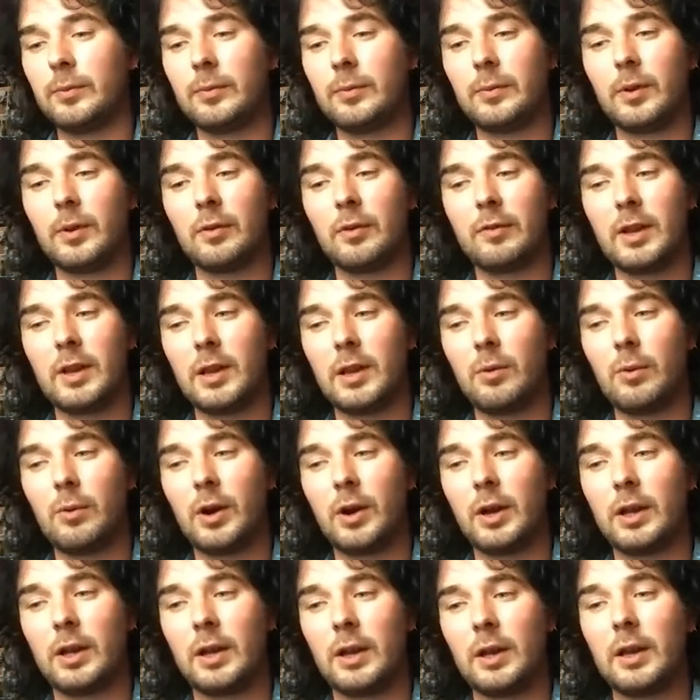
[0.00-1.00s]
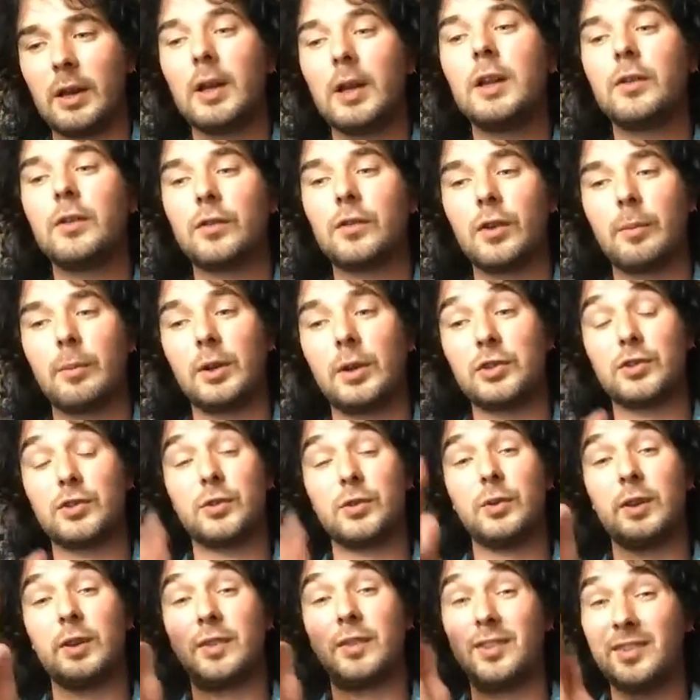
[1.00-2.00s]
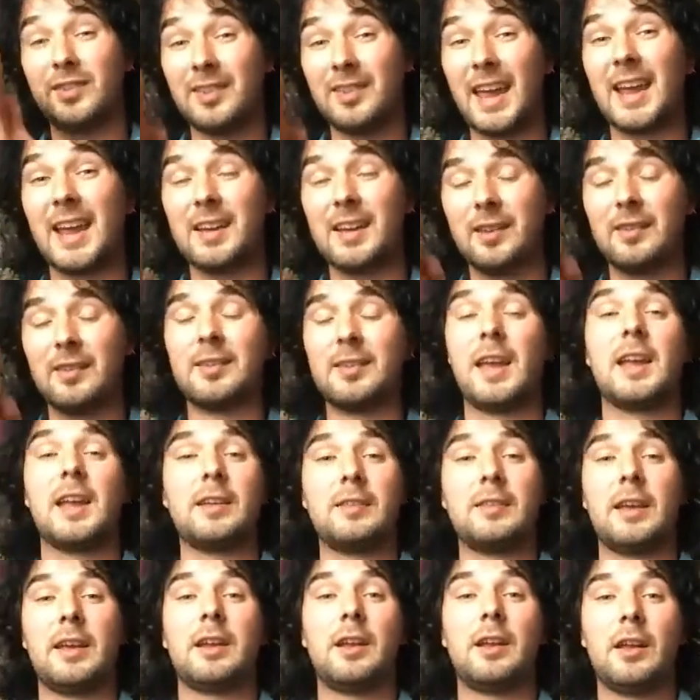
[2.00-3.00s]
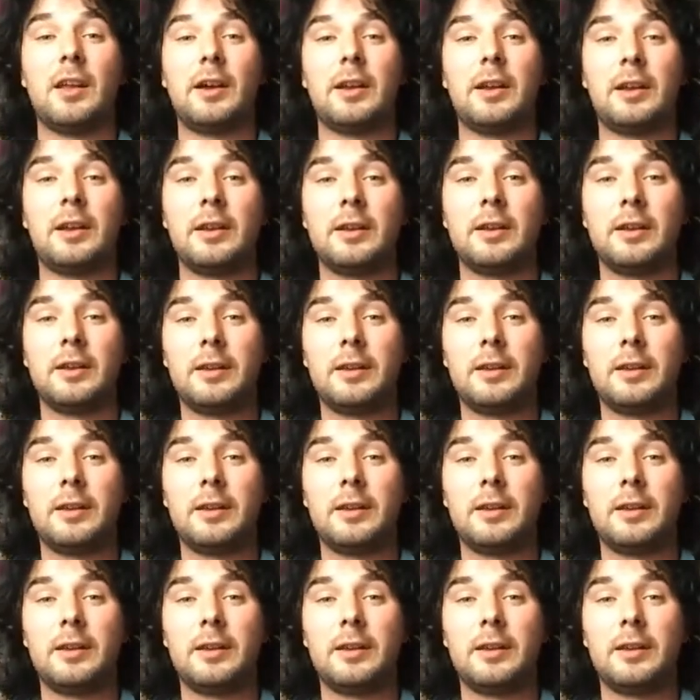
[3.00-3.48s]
not really working so much to a set deadline,